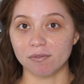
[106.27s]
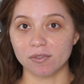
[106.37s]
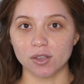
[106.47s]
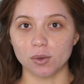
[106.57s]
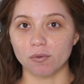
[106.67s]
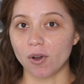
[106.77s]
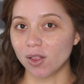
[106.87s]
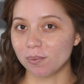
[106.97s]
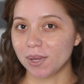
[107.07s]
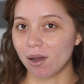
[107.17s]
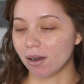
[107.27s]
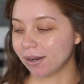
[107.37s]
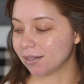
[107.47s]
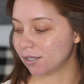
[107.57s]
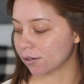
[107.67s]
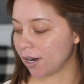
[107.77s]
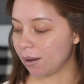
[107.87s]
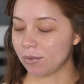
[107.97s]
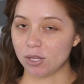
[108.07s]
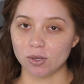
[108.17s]
you follow me on
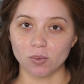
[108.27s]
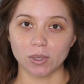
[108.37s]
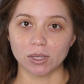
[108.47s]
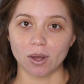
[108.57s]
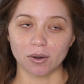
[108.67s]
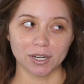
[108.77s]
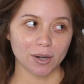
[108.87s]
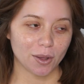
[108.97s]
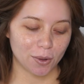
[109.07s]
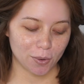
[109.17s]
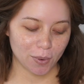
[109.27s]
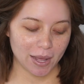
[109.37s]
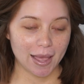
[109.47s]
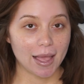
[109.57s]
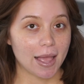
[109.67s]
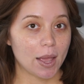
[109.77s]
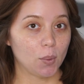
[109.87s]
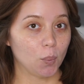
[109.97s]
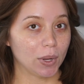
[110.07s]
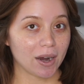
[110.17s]
Instagram, you will already know
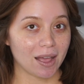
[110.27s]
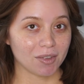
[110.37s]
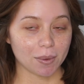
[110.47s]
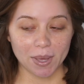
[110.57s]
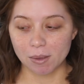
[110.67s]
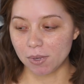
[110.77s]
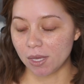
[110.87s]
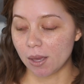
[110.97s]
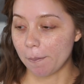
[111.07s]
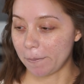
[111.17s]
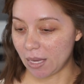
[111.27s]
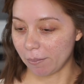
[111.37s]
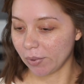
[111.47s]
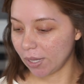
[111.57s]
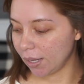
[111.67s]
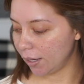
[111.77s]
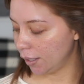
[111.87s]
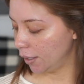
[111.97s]
we are having a baby, me and Blake.